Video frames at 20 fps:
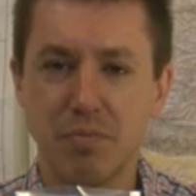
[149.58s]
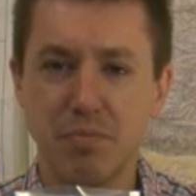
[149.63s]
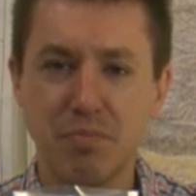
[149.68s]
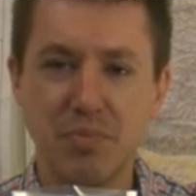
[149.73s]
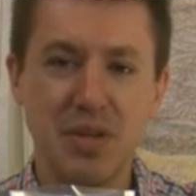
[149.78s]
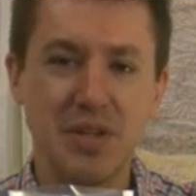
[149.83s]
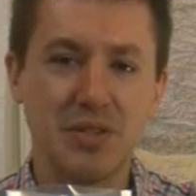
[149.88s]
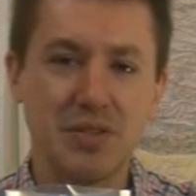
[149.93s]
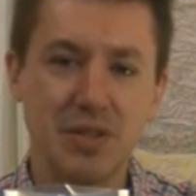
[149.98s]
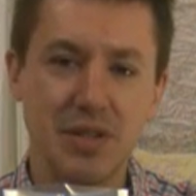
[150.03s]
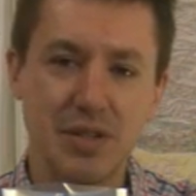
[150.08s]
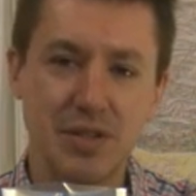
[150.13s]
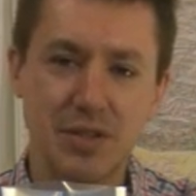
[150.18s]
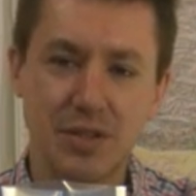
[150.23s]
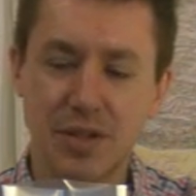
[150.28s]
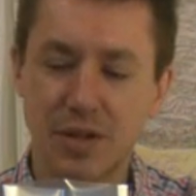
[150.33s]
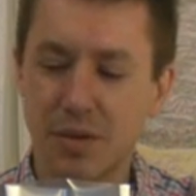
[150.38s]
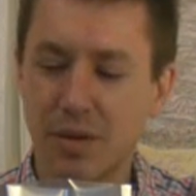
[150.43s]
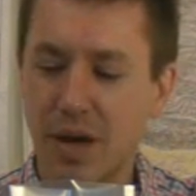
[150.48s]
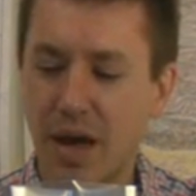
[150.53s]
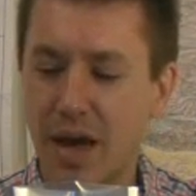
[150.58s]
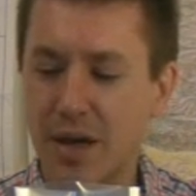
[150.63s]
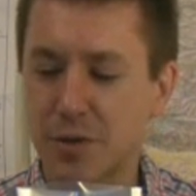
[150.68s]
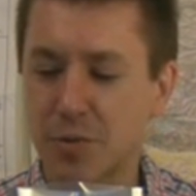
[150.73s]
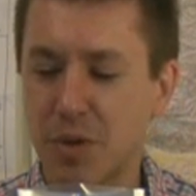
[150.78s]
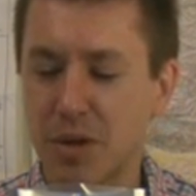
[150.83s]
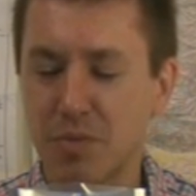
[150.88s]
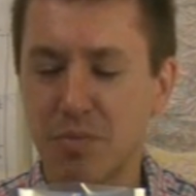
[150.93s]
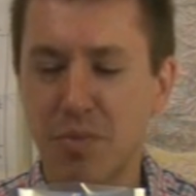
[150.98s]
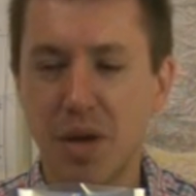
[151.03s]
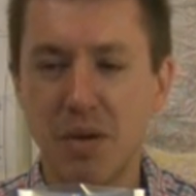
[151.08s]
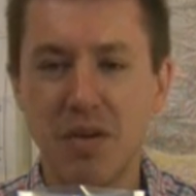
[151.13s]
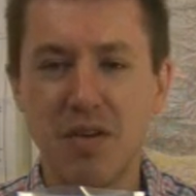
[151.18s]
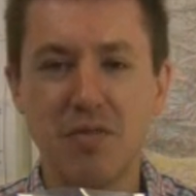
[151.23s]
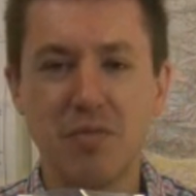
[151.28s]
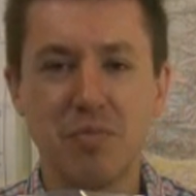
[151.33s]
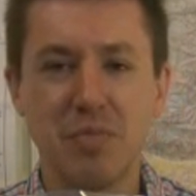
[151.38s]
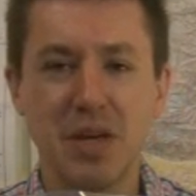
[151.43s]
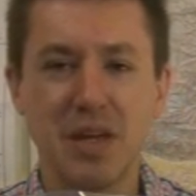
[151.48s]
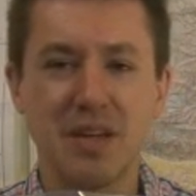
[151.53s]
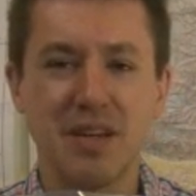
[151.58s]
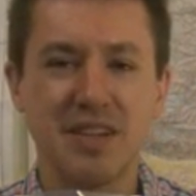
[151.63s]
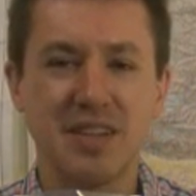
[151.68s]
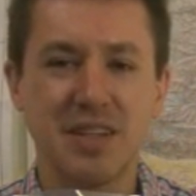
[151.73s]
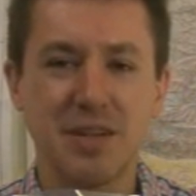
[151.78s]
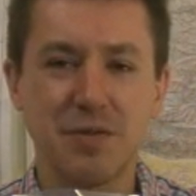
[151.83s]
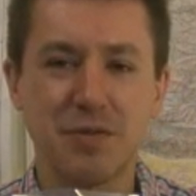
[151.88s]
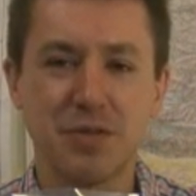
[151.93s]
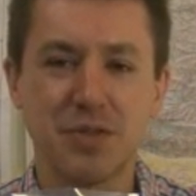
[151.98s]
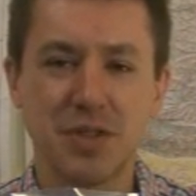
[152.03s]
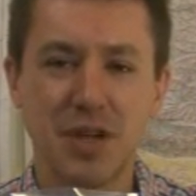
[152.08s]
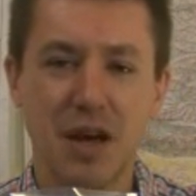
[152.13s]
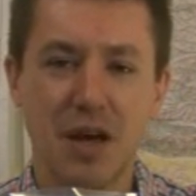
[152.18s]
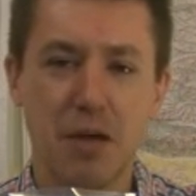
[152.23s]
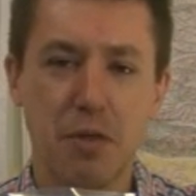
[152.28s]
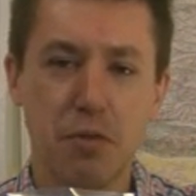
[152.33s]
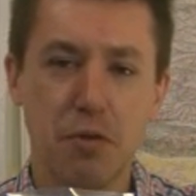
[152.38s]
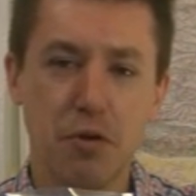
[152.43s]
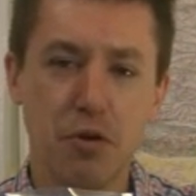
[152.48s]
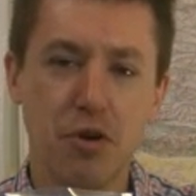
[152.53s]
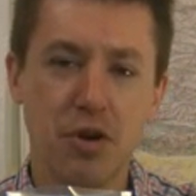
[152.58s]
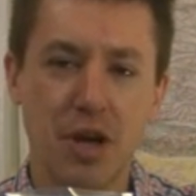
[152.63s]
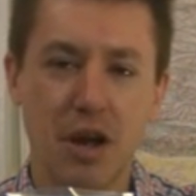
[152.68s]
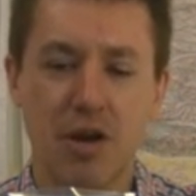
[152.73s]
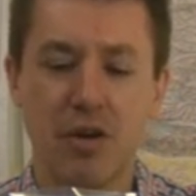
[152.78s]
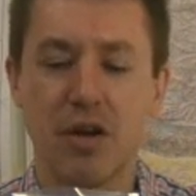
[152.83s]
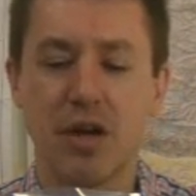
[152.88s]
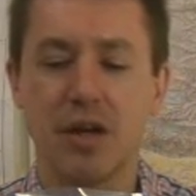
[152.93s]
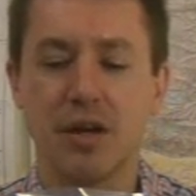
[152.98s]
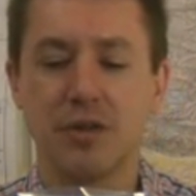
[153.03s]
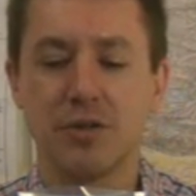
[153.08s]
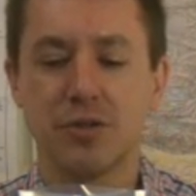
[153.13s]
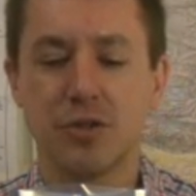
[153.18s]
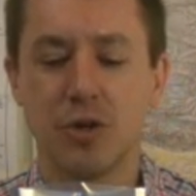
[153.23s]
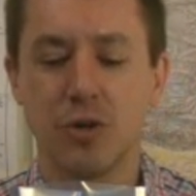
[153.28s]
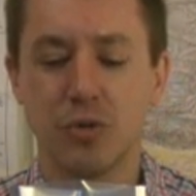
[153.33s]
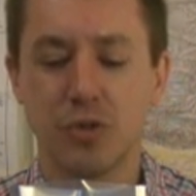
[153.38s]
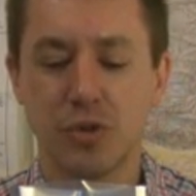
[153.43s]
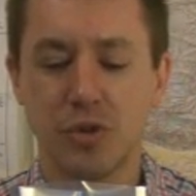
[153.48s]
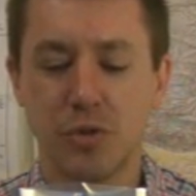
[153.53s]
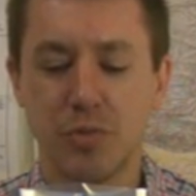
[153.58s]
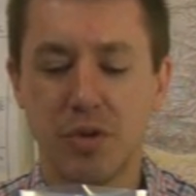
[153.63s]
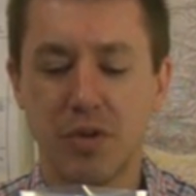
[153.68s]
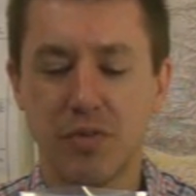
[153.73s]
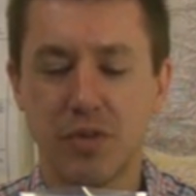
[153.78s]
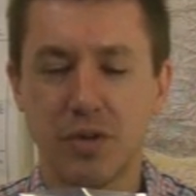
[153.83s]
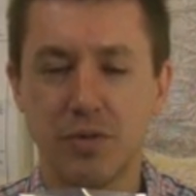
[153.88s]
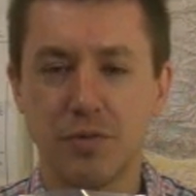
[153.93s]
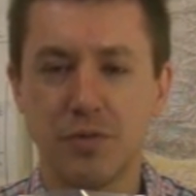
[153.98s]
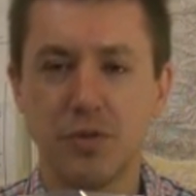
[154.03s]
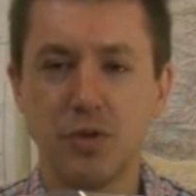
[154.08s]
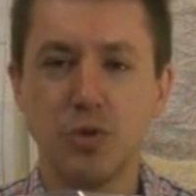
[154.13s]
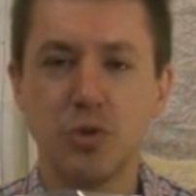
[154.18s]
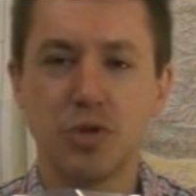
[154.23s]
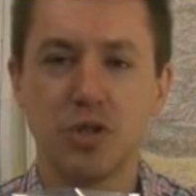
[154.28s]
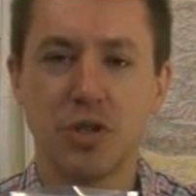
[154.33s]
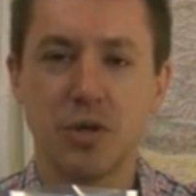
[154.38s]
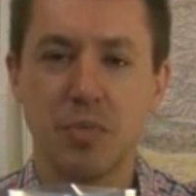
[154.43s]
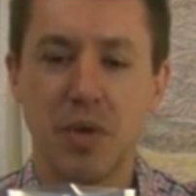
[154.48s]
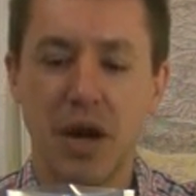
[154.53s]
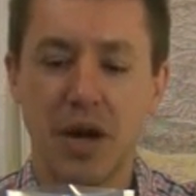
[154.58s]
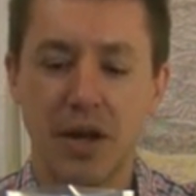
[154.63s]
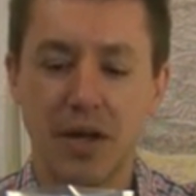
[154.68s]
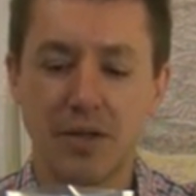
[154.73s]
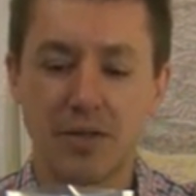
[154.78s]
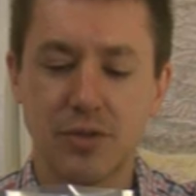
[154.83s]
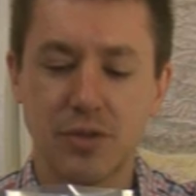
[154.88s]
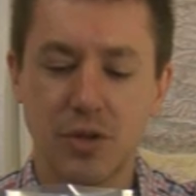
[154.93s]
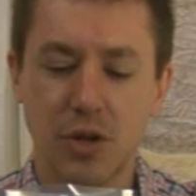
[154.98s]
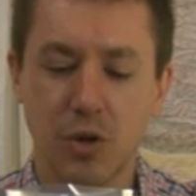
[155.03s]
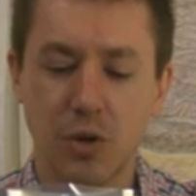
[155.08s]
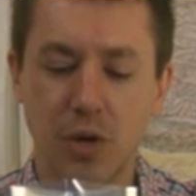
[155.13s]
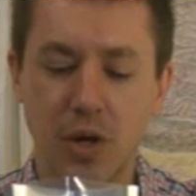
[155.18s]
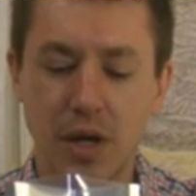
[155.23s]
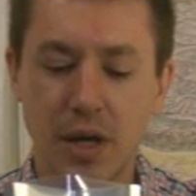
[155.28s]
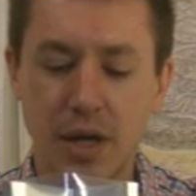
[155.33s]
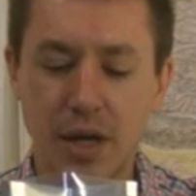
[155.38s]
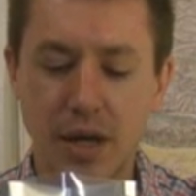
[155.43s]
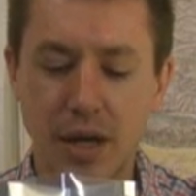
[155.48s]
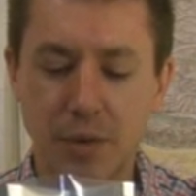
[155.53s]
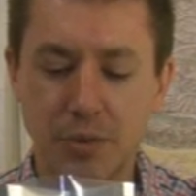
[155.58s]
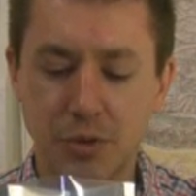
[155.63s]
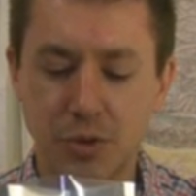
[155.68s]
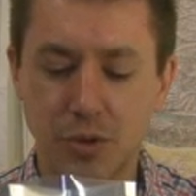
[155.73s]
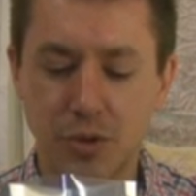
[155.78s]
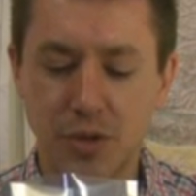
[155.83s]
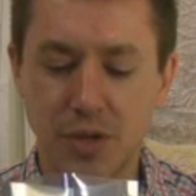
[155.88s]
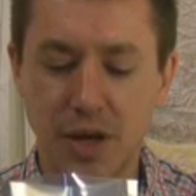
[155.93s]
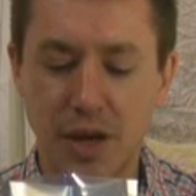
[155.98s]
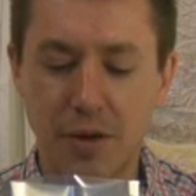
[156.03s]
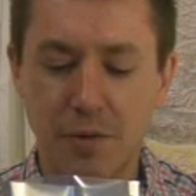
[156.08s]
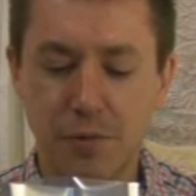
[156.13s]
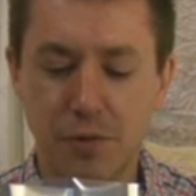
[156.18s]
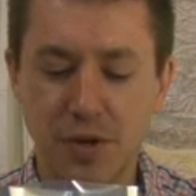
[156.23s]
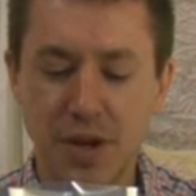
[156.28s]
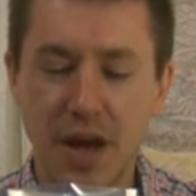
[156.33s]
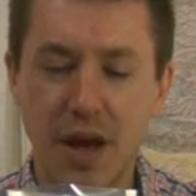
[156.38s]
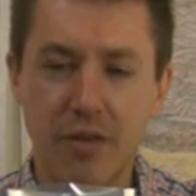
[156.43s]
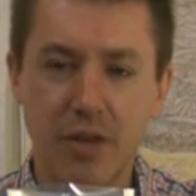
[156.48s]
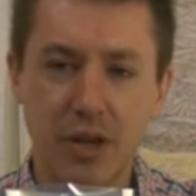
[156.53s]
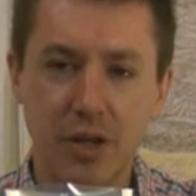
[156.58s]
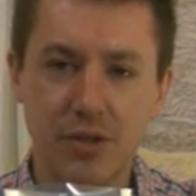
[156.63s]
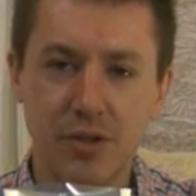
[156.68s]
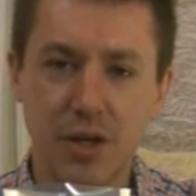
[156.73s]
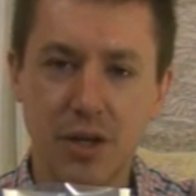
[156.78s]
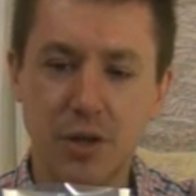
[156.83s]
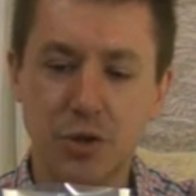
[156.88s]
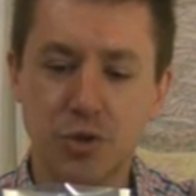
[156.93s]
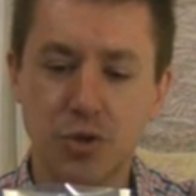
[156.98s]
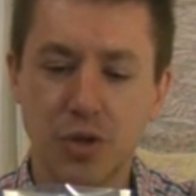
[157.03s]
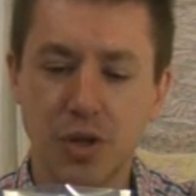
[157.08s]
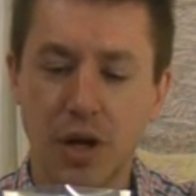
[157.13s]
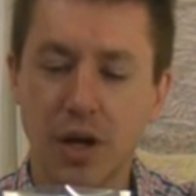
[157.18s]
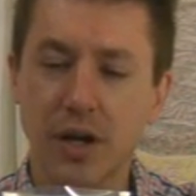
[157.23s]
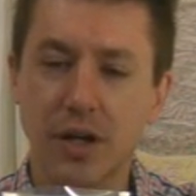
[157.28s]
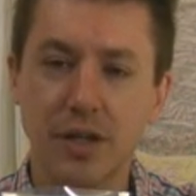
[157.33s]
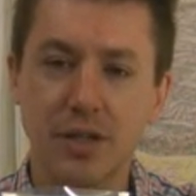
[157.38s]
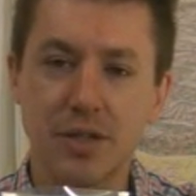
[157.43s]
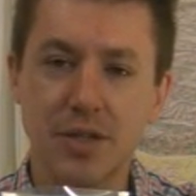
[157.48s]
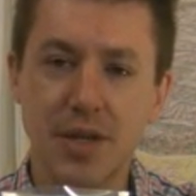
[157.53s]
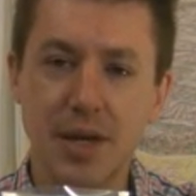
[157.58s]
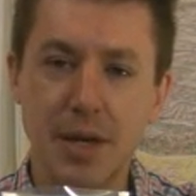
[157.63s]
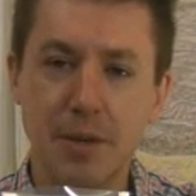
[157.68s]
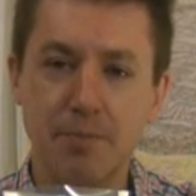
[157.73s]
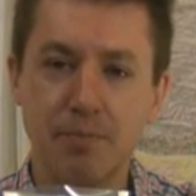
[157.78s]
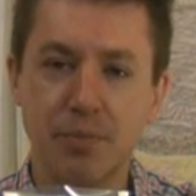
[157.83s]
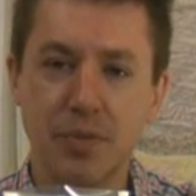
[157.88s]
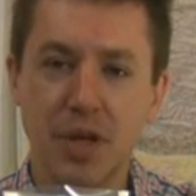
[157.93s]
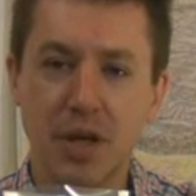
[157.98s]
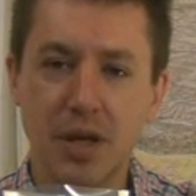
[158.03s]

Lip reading: business aspect may even be in a third area. So there's a little bit of confusion about it. So I'm just going to say for now that it's a Sri Lankan tea.